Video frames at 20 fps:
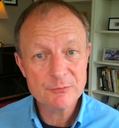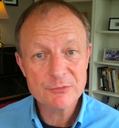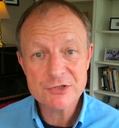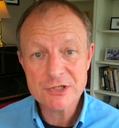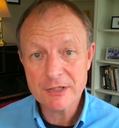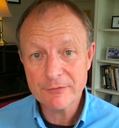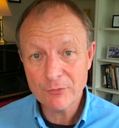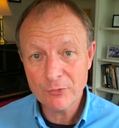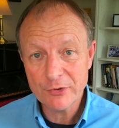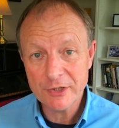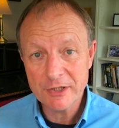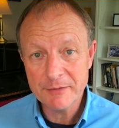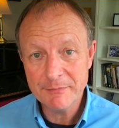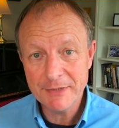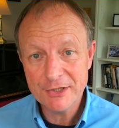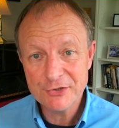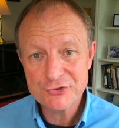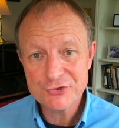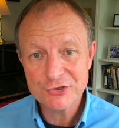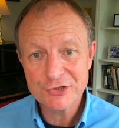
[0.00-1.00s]
which I've already
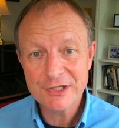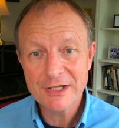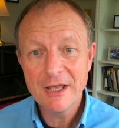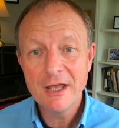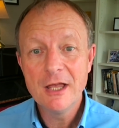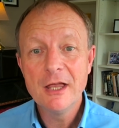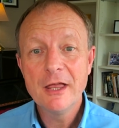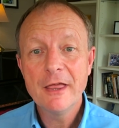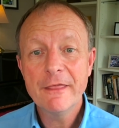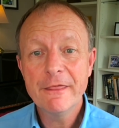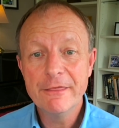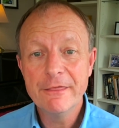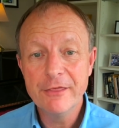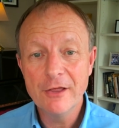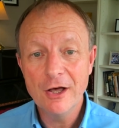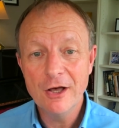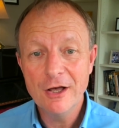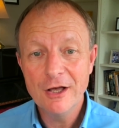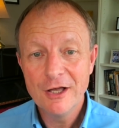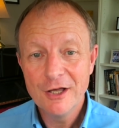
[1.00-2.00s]
mentioned,
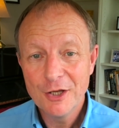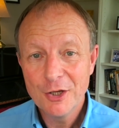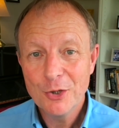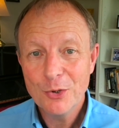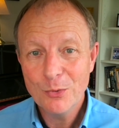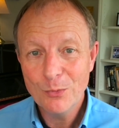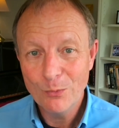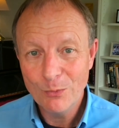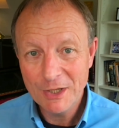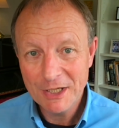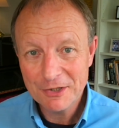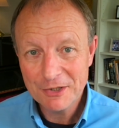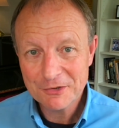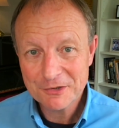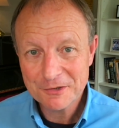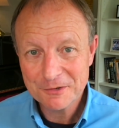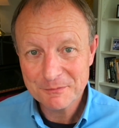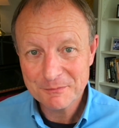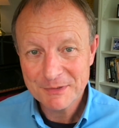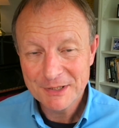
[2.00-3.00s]
the
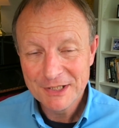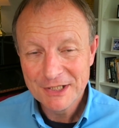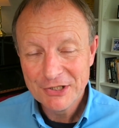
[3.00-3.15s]
welcome.